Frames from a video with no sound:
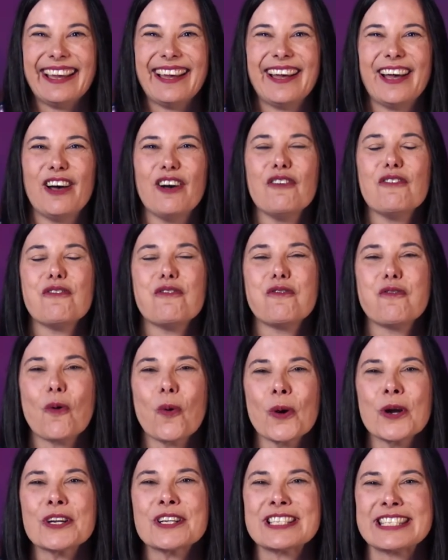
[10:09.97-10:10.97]
uh,
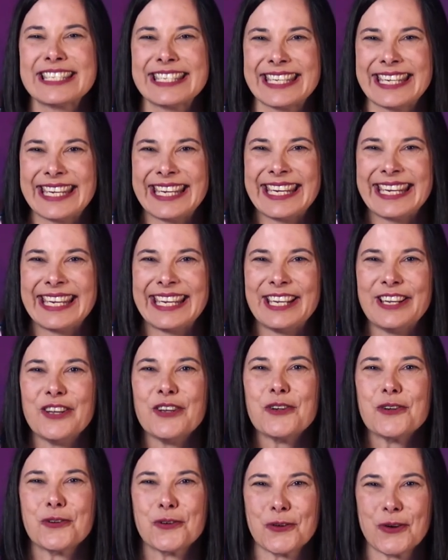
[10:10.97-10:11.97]
14
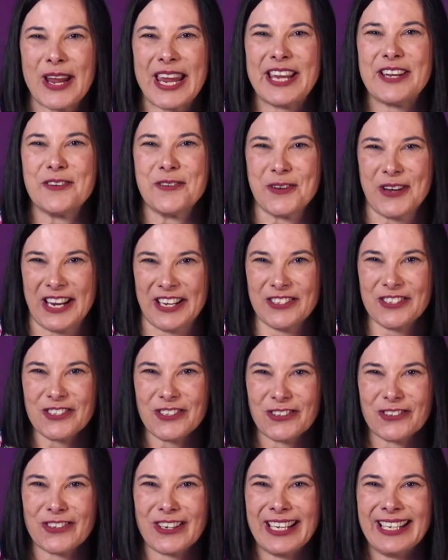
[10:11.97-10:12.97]
great
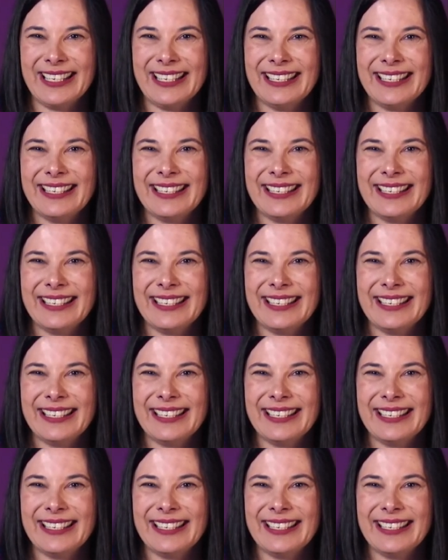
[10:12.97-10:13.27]
grandchildren,